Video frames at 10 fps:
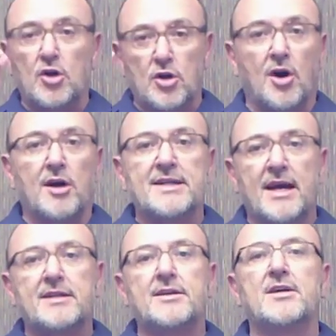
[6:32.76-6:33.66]
God
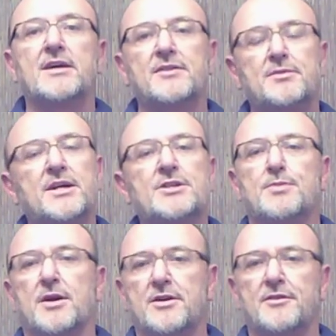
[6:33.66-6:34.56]
hath not given me a
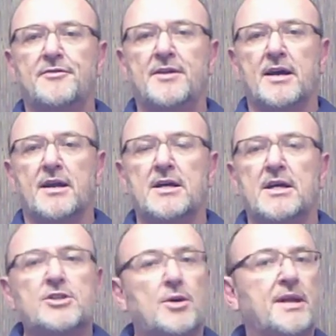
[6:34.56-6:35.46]
spirit of fear.
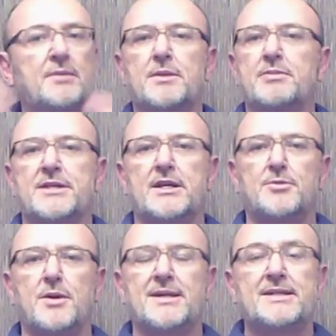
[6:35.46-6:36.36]
So many people say to me,
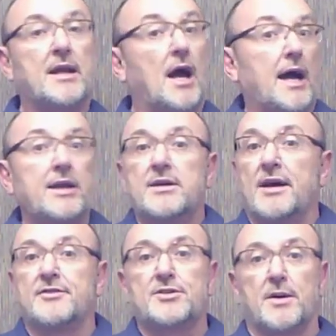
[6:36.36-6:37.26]
but Tiaan, I don't have
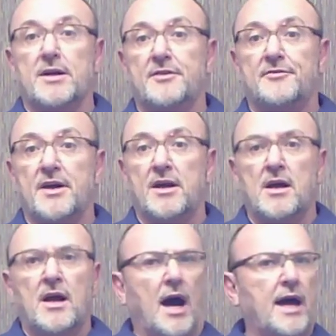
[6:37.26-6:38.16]
a spirit of fear.
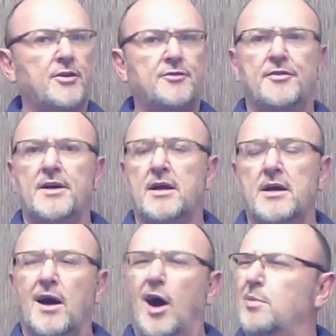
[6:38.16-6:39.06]
I don't fear,
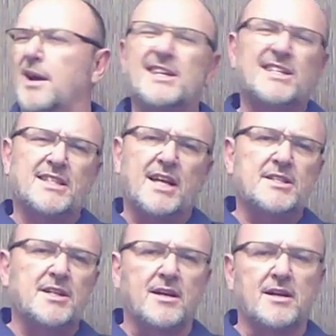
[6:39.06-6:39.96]
oh, but I stress
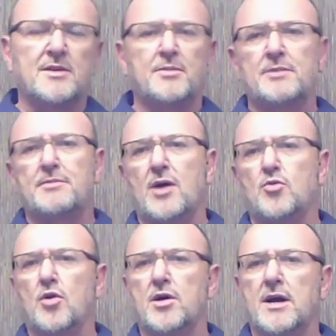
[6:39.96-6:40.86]
a little about my
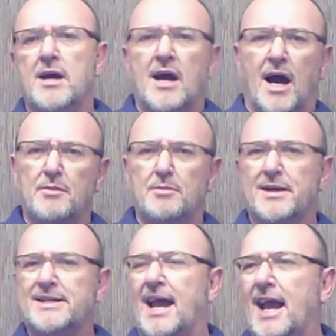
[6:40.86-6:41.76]
work. I'm a
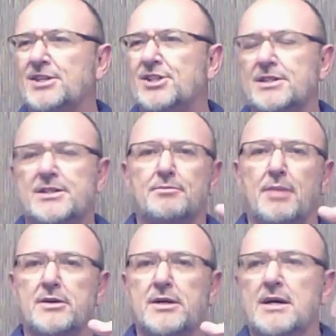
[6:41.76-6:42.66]
bit anxious
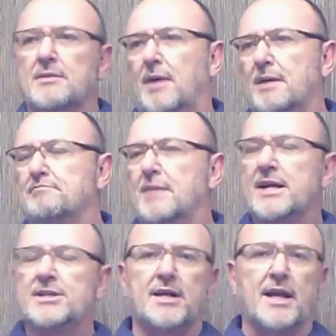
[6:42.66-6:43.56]
about my
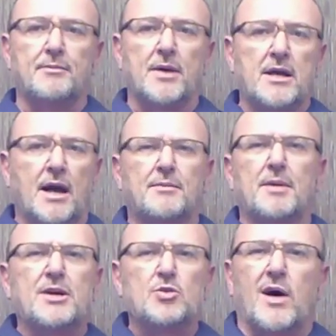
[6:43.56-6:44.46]
marriage and I'm, I'm a
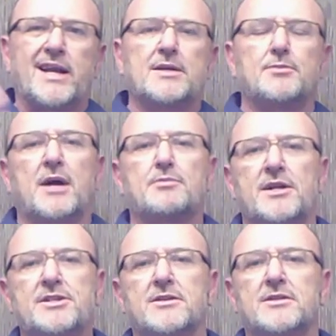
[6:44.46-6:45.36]
bit worried about my
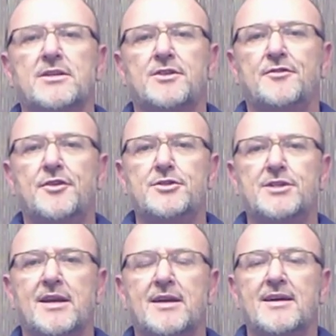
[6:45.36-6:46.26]
children's future.